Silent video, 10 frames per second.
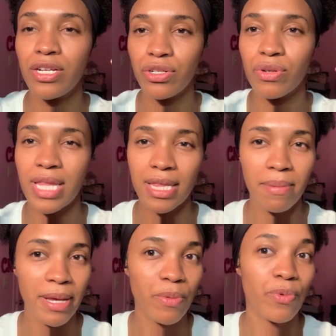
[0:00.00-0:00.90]
sure that the
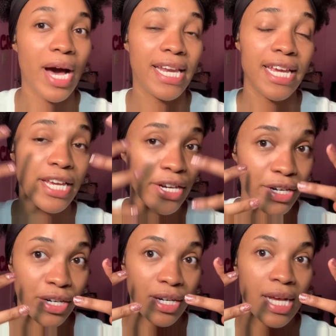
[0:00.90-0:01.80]
makeup will
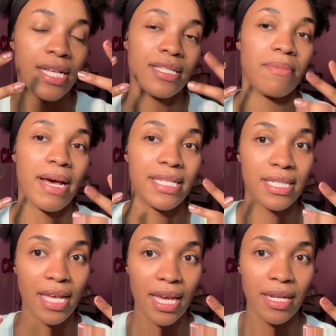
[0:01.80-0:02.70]
adhere to my
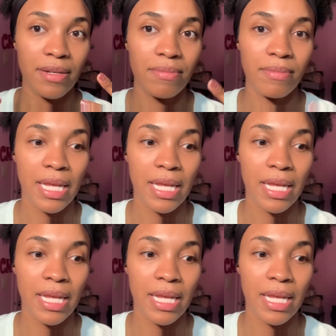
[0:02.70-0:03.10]
skin